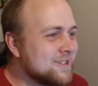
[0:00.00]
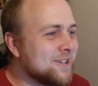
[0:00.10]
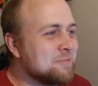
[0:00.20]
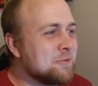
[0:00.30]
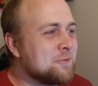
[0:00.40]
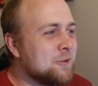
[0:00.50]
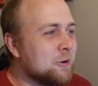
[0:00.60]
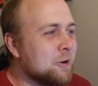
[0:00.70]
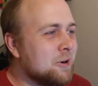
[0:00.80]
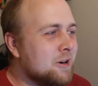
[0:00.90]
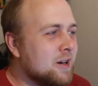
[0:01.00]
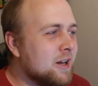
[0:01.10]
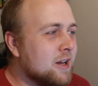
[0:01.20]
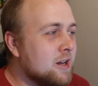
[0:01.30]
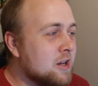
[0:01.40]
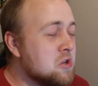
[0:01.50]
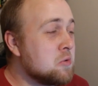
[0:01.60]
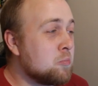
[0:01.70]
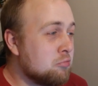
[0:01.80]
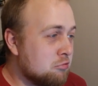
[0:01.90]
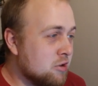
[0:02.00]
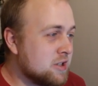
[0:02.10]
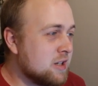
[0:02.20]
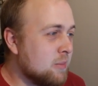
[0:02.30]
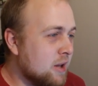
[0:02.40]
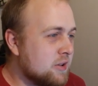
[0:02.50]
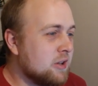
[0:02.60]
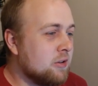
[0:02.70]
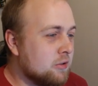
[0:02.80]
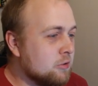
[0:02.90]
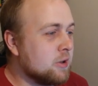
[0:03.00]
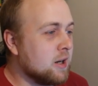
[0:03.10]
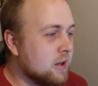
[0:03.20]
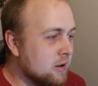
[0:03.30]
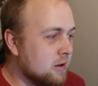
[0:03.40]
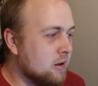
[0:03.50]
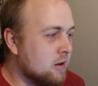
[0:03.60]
So before, pretty messy and doodly.